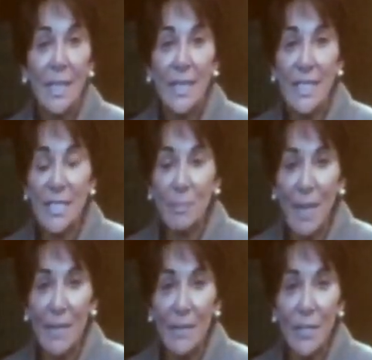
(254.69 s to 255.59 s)
And
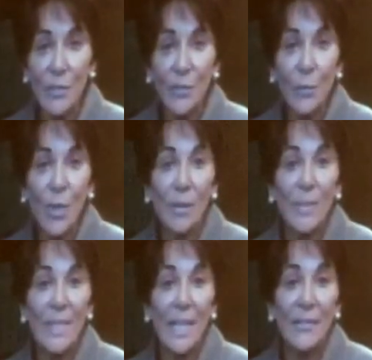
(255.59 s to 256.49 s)
despite the
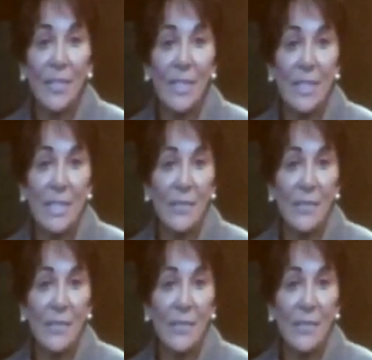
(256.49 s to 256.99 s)
overwhelming evidence